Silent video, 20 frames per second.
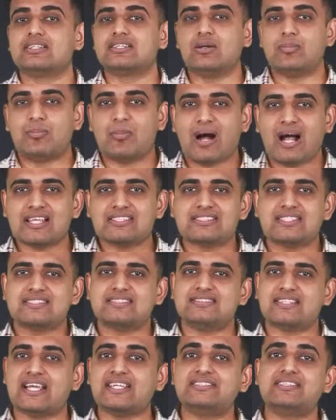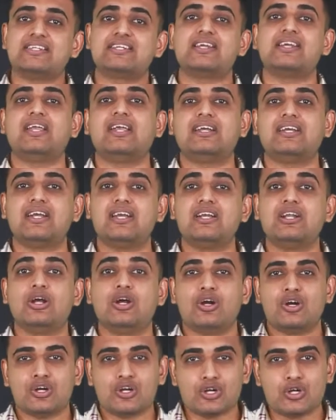the mass is neither created
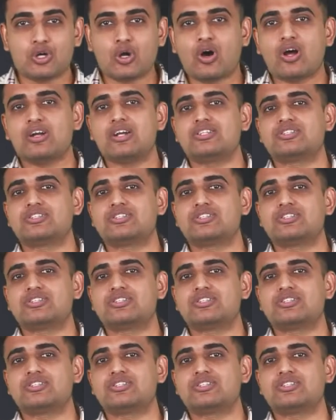nor